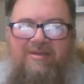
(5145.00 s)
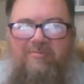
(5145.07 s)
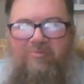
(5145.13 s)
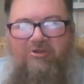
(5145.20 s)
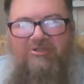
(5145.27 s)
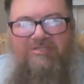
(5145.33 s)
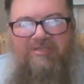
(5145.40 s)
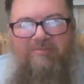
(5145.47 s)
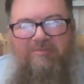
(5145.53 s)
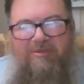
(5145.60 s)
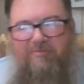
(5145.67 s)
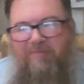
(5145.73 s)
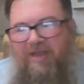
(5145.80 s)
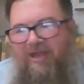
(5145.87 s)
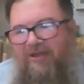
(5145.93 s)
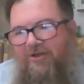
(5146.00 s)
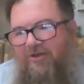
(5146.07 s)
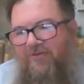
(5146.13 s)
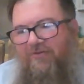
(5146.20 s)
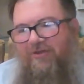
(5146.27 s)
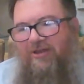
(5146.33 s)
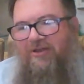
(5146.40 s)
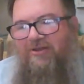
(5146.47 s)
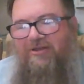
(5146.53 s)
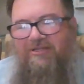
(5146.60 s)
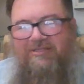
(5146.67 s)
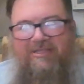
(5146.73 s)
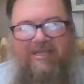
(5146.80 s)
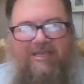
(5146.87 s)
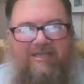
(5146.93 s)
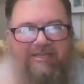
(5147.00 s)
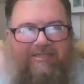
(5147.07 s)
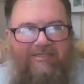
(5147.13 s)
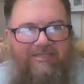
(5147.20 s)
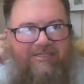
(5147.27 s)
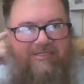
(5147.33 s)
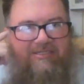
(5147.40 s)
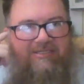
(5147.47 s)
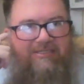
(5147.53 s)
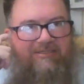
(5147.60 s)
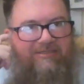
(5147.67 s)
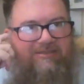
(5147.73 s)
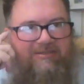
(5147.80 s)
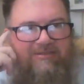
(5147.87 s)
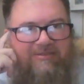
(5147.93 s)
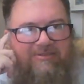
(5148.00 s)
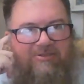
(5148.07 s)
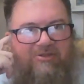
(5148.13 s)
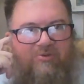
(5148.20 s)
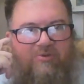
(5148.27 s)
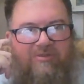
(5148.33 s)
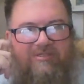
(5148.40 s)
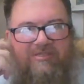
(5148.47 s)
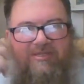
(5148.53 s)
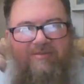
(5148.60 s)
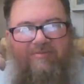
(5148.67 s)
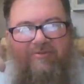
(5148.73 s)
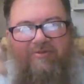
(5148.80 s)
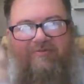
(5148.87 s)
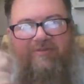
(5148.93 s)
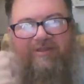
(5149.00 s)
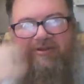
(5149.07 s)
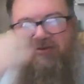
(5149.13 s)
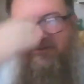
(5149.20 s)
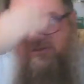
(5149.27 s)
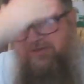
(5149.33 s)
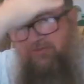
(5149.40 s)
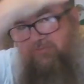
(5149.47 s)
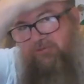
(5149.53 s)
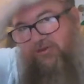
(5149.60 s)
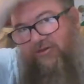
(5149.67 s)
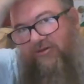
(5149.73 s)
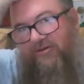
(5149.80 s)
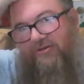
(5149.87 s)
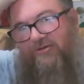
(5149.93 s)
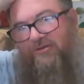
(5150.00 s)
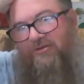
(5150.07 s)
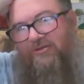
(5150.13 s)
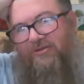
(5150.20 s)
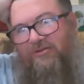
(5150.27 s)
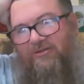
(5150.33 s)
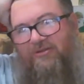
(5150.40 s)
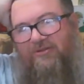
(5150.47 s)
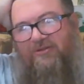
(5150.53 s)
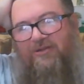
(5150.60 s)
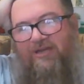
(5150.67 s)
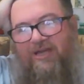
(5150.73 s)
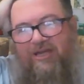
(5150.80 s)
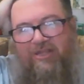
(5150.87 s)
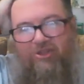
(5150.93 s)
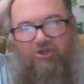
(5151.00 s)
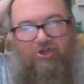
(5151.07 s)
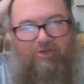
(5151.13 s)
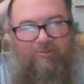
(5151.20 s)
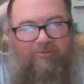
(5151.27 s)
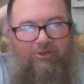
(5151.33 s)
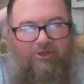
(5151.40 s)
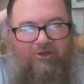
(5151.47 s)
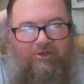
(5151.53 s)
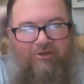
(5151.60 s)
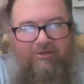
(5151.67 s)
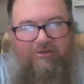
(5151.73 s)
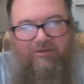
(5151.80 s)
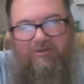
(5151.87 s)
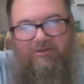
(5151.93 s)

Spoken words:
Mercy will be back over here in a second. She's doing something over there on the computer, other computer.